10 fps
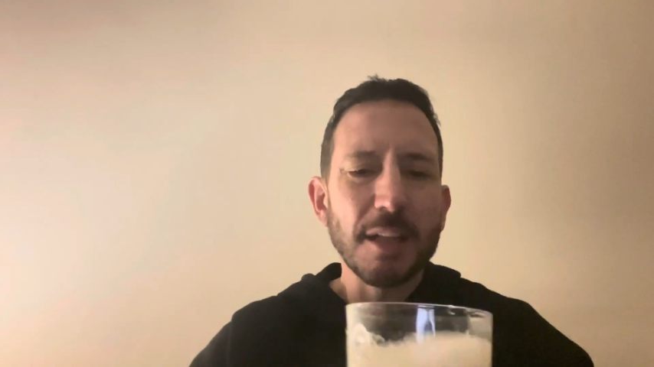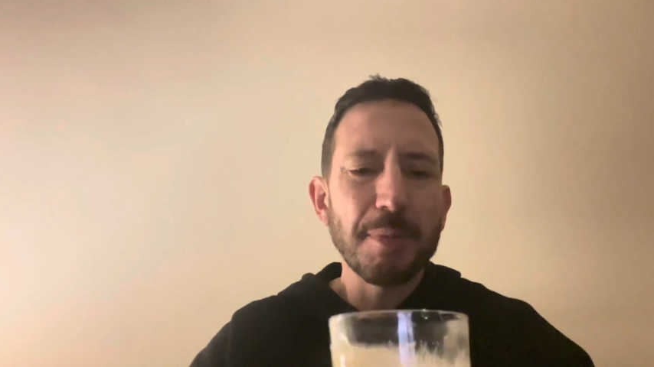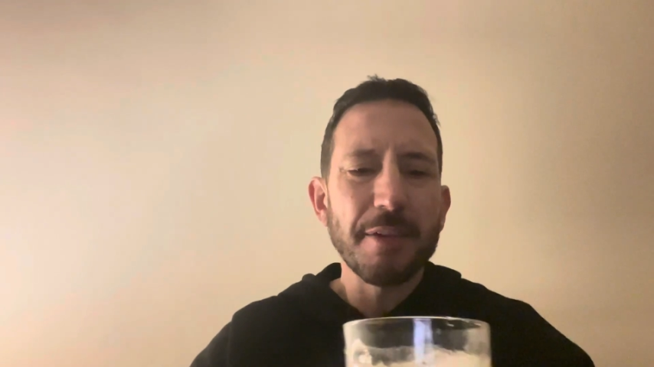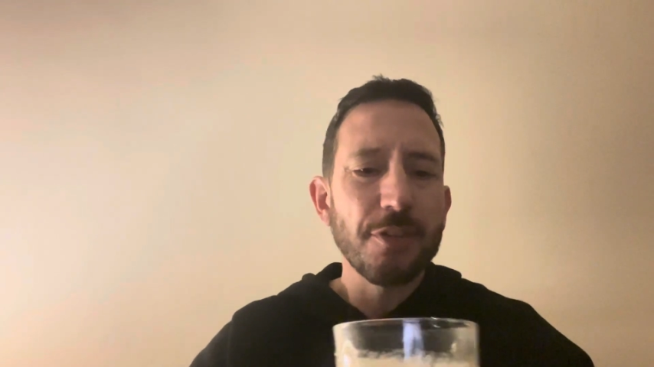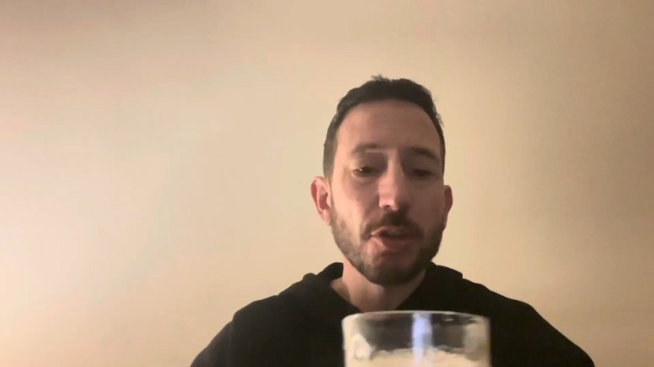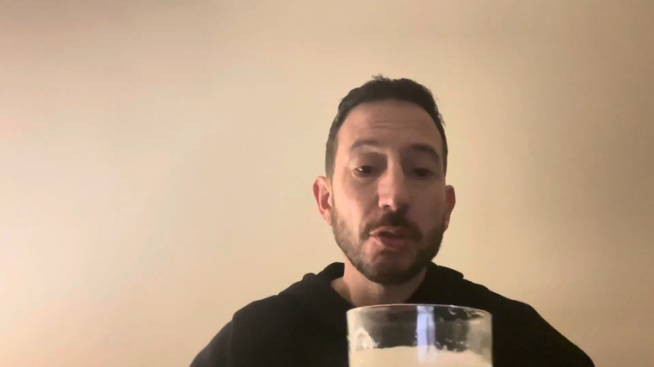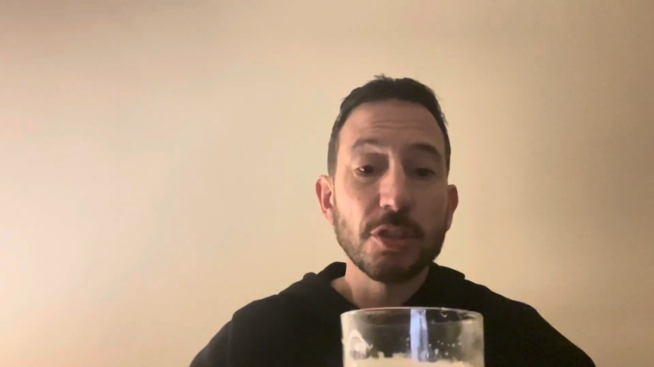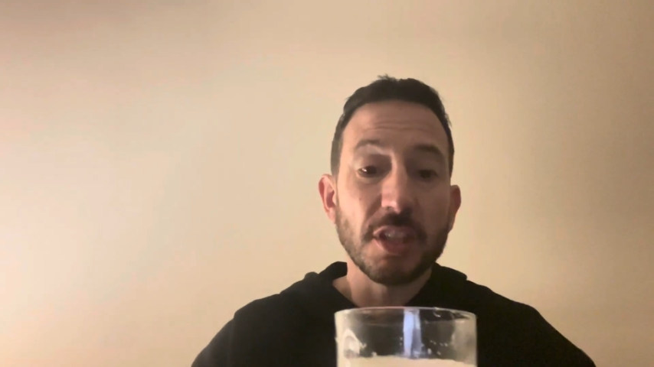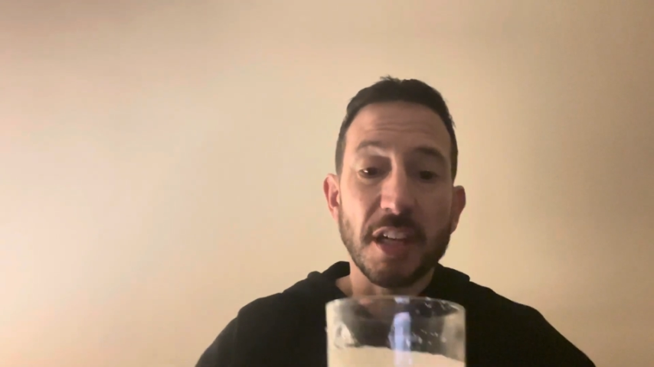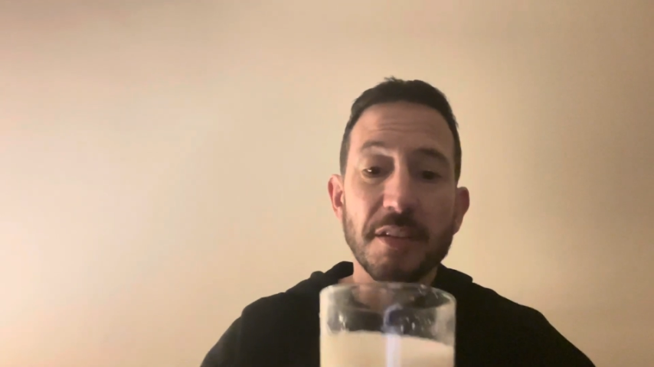bit of Fuggles, I
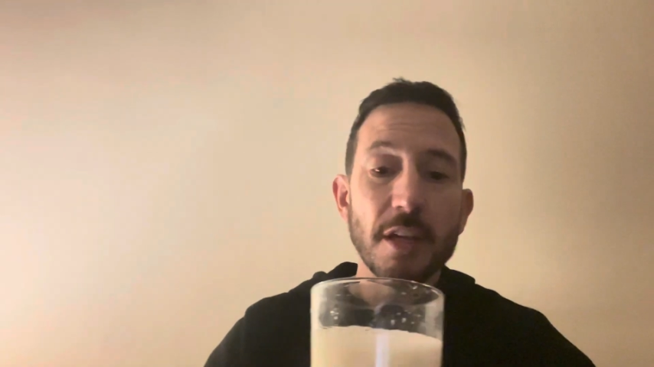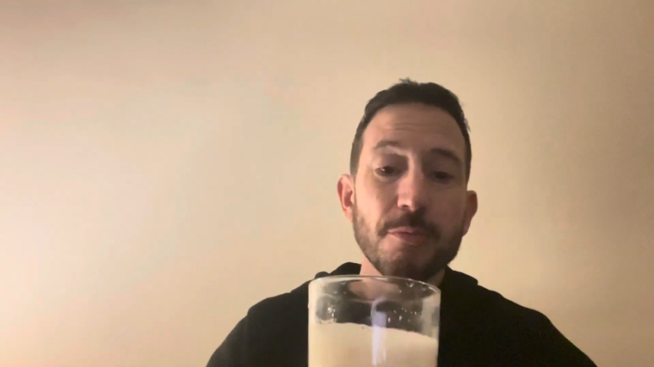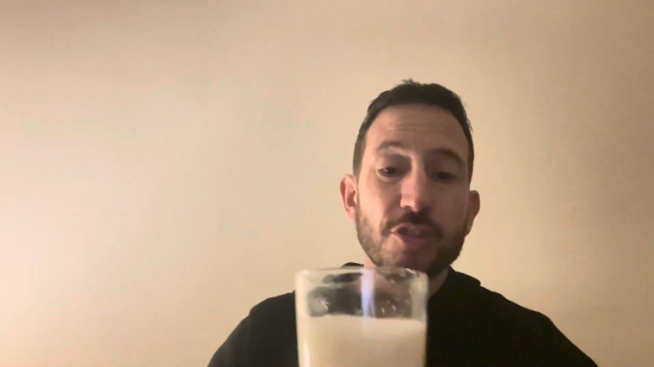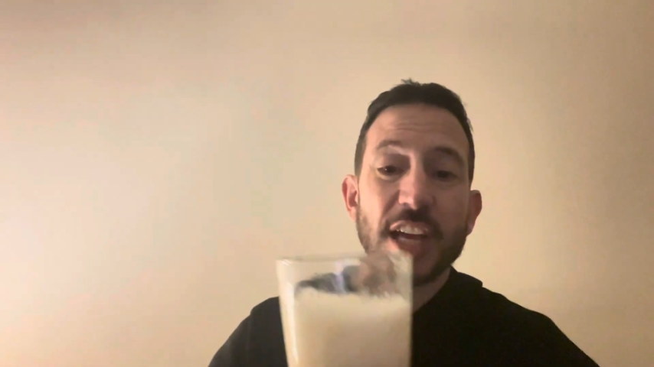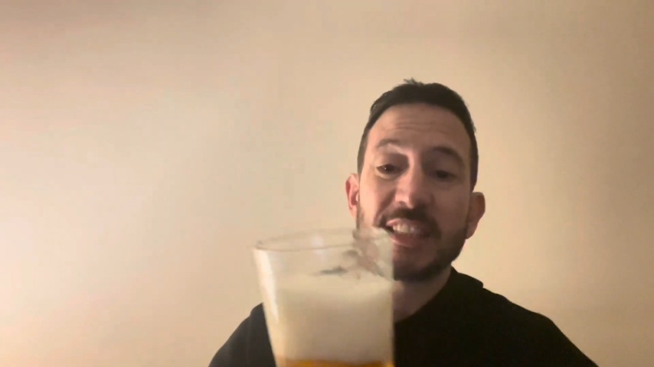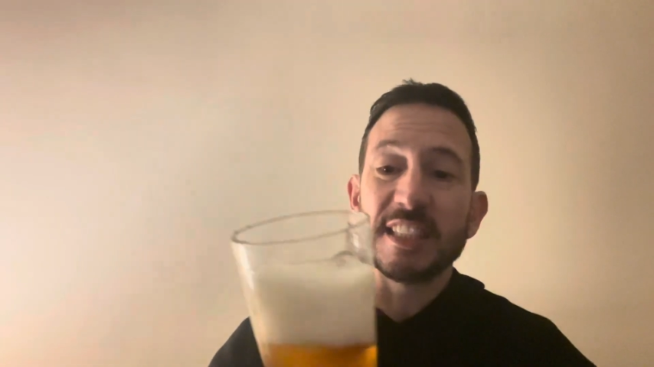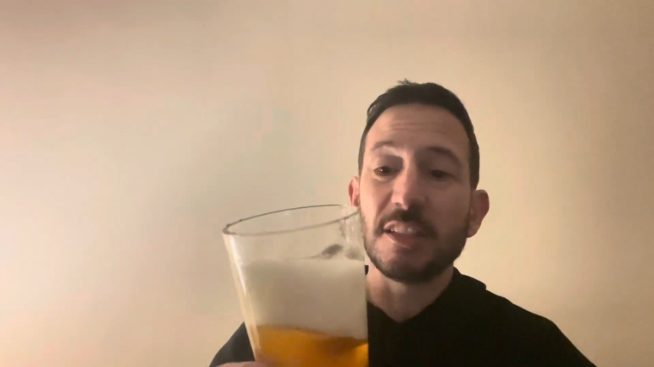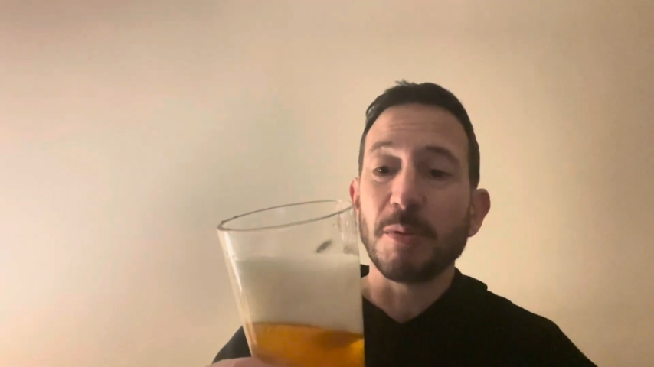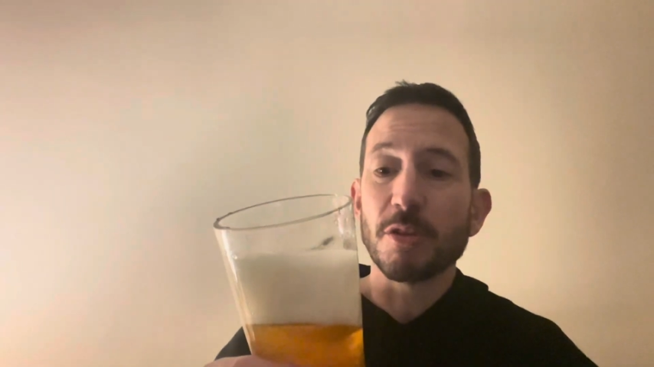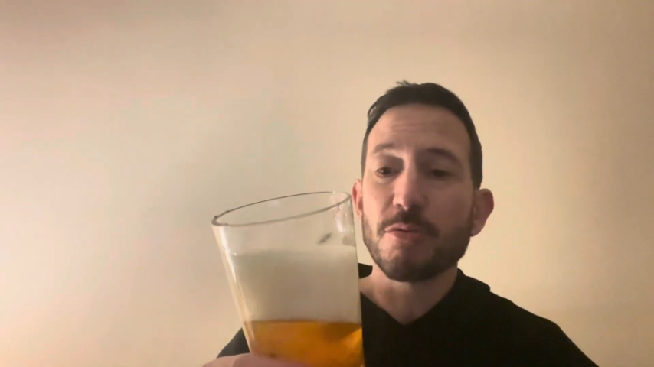don't know, I'm just guessing to
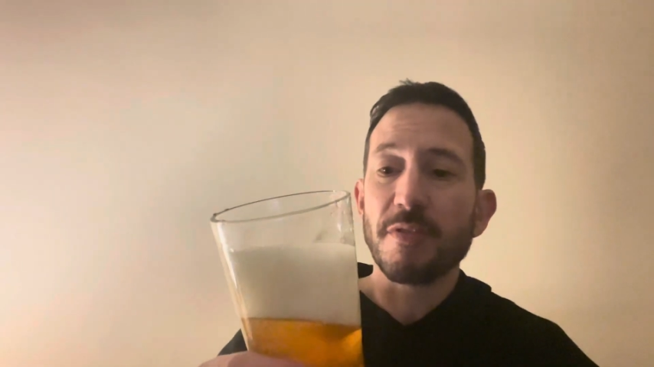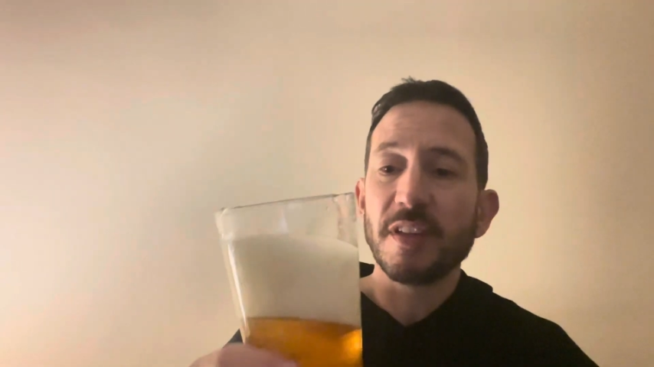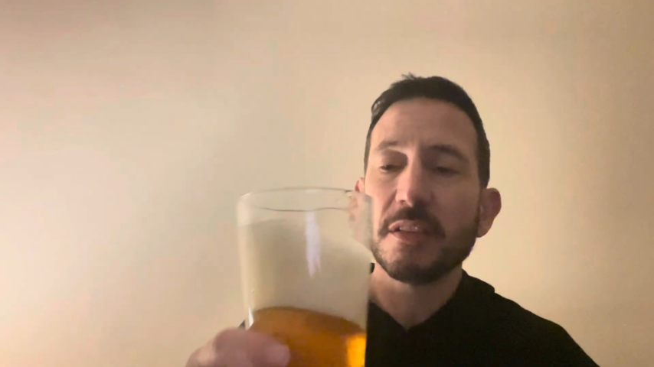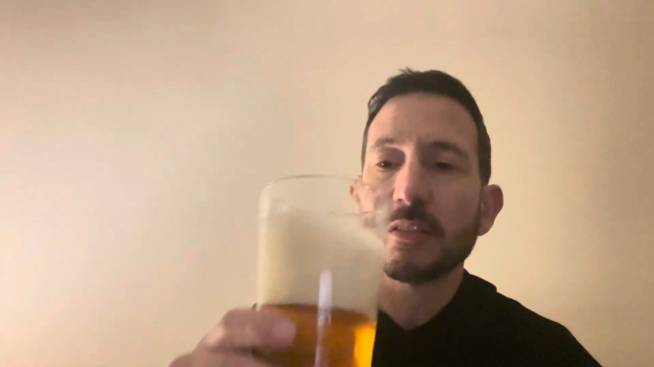be honest with you.